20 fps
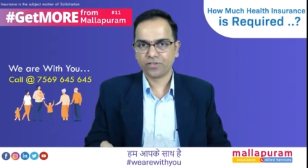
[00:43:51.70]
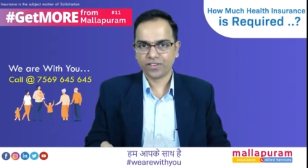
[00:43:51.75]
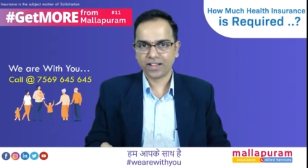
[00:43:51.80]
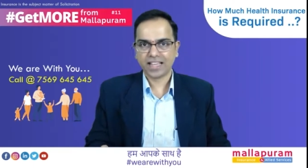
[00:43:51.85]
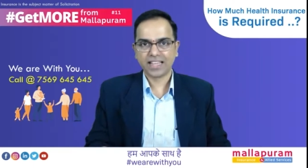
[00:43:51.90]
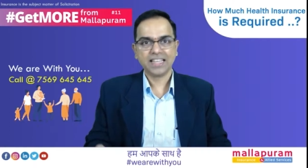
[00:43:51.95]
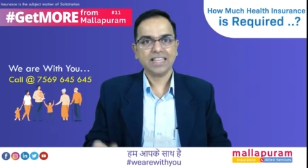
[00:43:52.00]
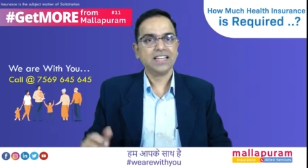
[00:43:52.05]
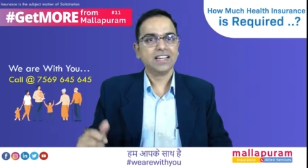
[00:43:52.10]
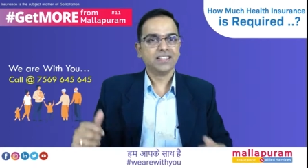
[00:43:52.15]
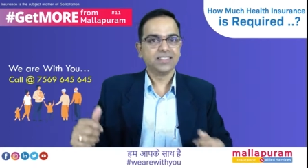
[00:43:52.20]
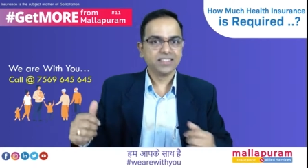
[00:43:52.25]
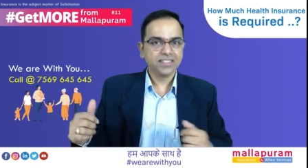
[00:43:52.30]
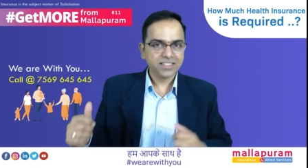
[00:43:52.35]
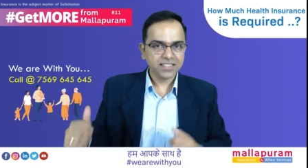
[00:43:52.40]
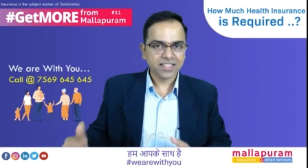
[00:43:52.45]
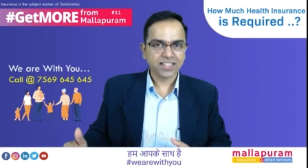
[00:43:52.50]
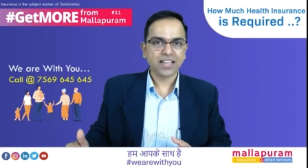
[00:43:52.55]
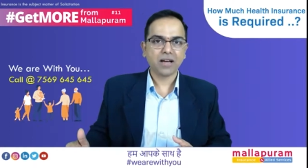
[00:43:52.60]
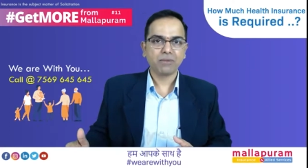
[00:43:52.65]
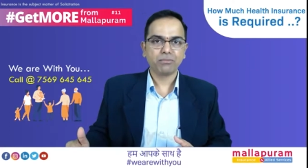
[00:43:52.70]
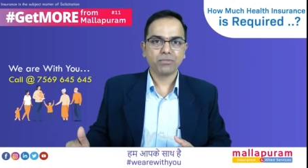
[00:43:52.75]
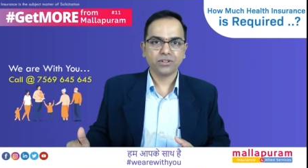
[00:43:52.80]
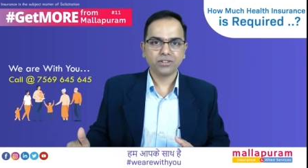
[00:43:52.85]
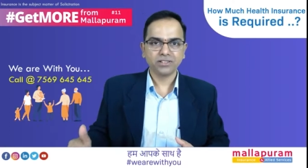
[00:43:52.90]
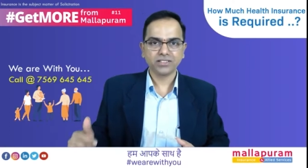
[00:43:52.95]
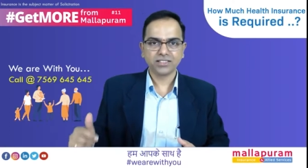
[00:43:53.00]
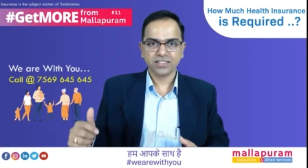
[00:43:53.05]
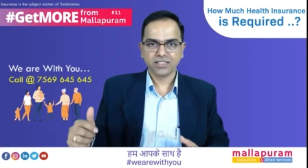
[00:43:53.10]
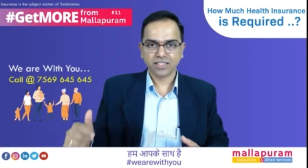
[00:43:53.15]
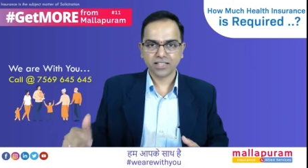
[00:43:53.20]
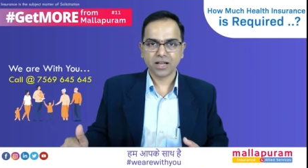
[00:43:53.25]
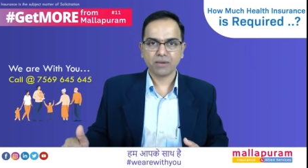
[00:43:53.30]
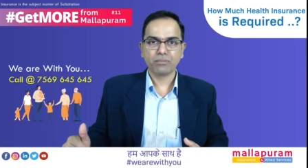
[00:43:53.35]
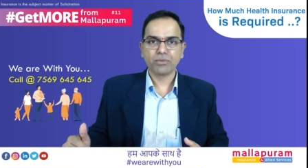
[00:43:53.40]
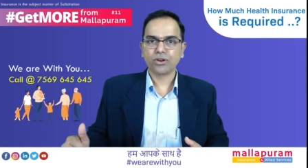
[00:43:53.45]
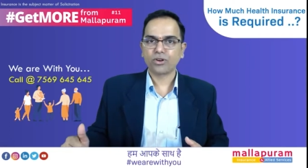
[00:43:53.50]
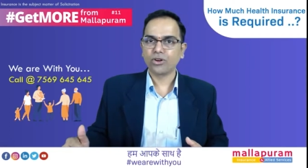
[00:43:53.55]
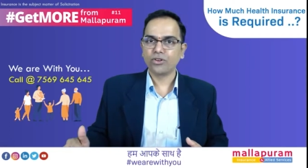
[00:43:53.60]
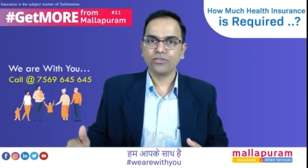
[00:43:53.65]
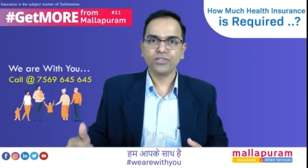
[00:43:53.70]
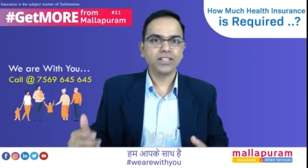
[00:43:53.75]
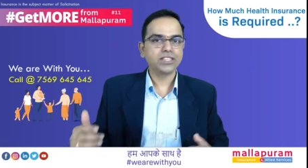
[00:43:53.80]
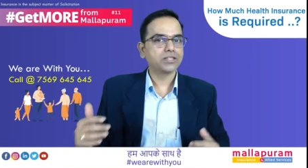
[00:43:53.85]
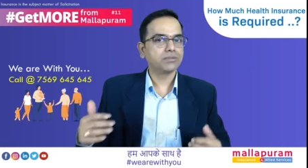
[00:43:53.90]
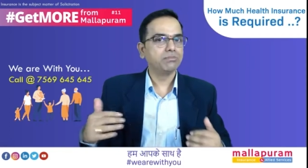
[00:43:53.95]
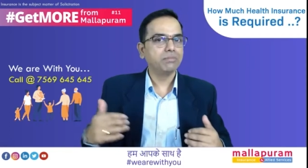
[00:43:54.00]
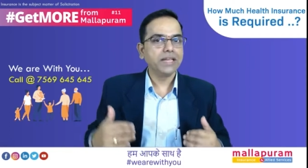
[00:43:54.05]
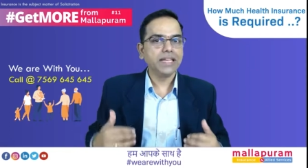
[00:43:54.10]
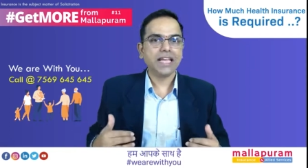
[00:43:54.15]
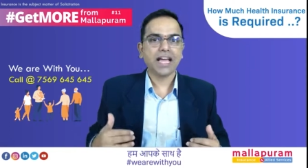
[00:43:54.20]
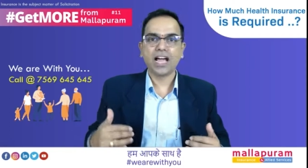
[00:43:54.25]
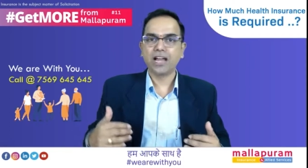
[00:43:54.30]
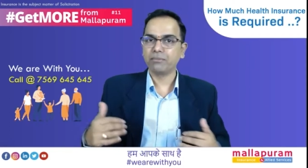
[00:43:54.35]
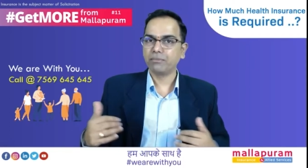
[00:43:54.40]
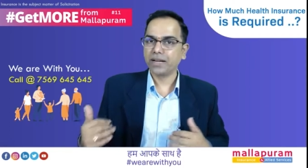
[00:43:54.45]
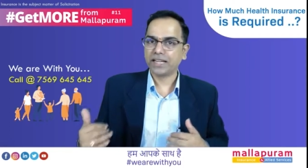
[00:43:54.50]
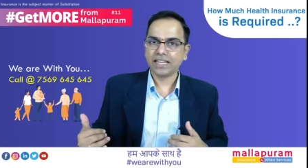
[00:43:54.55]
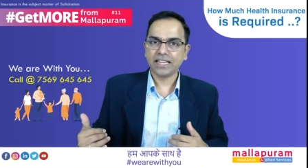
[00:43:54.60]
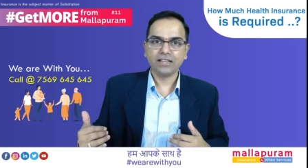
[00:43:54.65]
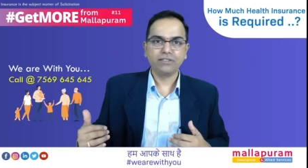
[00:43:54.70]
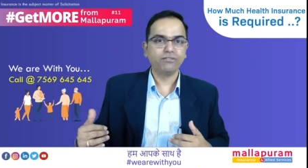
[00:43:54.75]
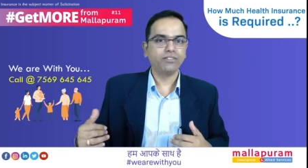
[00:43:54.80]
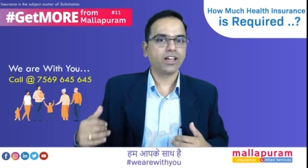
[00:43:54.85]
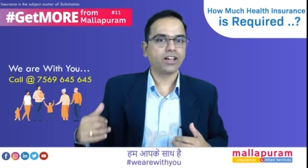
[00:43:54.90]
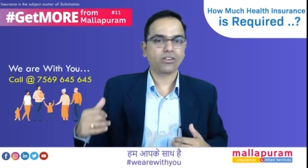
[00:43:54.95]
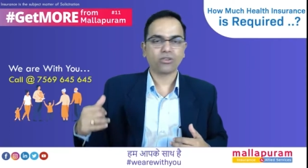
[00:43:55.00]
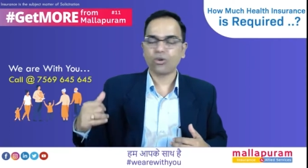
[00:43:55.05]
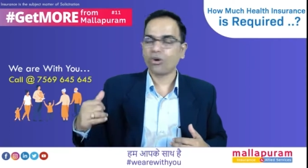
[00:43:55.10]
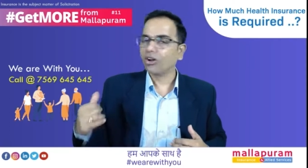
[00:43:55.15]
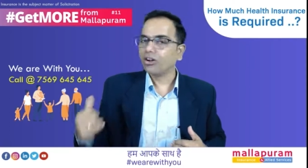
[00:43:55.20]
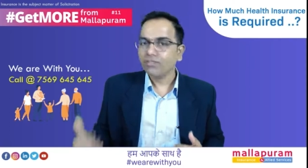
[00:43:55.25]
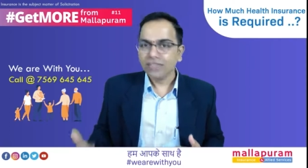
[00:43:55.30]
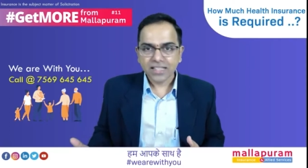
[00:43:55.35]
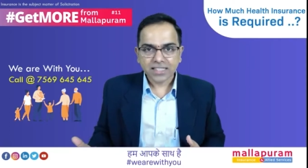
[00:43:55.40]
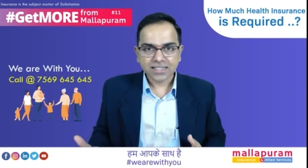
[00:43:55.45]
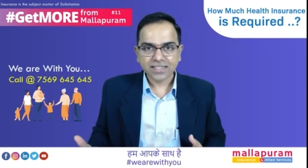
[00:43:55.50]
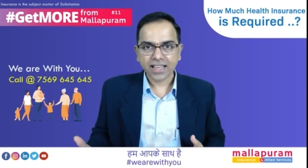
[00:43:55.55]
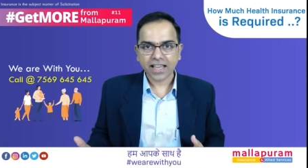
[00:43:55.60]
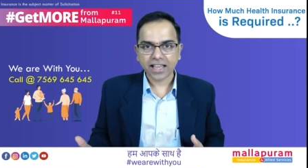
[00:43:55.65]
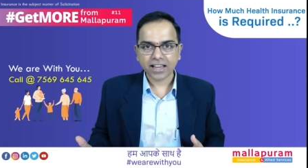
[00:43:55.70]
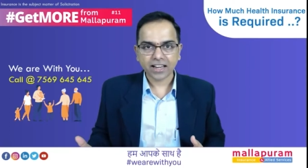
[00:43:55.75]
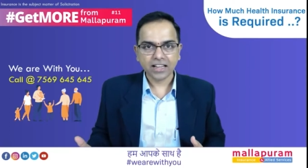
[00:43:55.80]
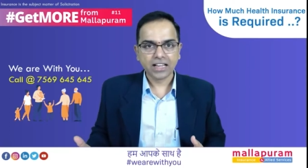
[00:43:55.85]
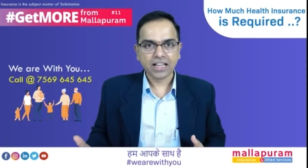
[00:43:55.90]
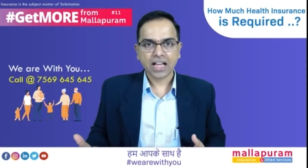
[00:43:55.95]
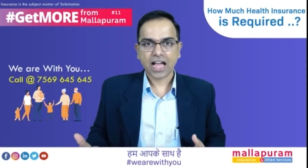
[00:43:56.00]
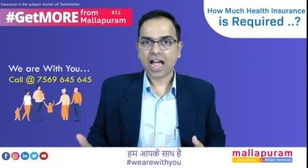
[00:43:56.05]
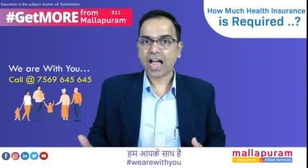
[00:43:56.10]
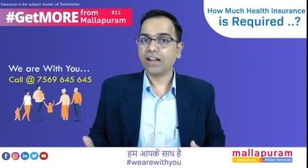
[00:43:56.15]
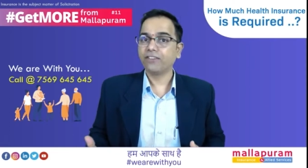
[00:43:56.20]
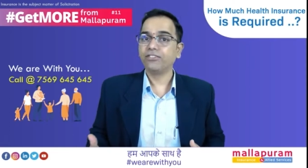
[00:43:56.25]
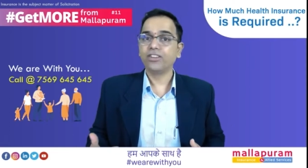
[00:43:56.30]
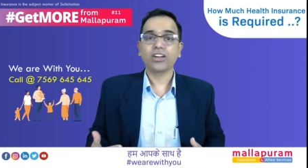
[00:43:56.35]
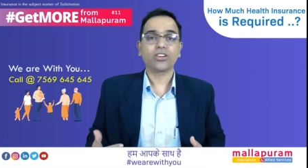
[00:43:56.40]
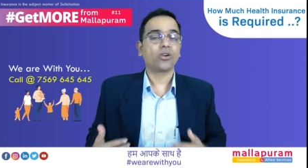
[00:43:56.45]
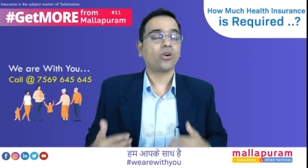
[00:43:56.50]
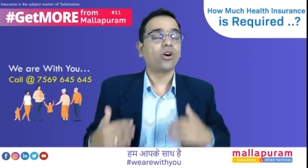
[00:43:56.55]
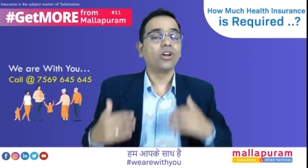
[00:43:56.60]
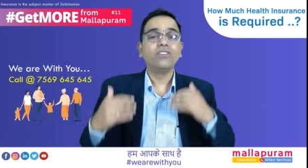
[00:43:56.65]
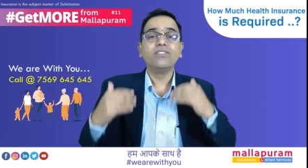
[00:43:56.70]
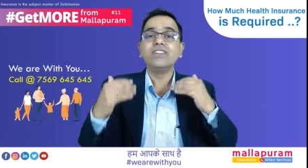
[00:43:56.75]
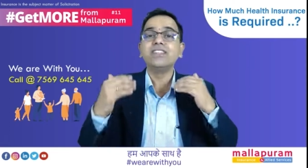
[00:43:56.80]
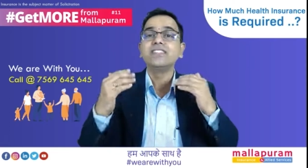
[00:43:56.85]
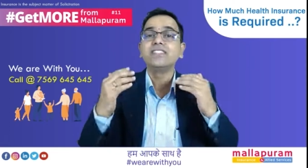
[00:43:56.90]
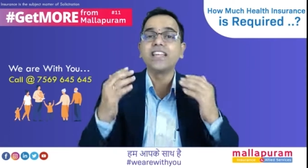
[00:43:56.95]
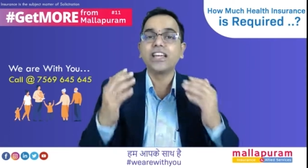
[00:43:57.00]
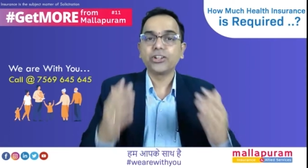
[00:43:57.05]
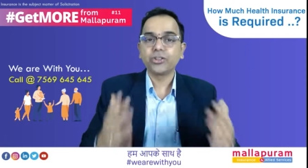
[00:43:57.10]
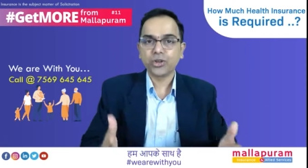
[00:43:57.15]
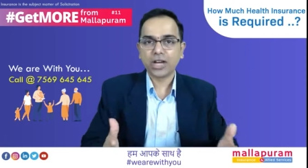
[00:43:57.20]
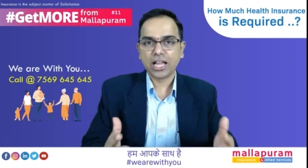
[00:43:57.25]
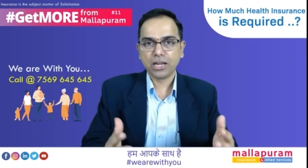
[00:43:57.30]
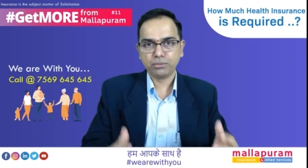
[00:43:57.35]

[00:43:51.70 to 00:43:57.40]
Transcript: This is the number on which me and my team, we are always there, and we are always there to help you out.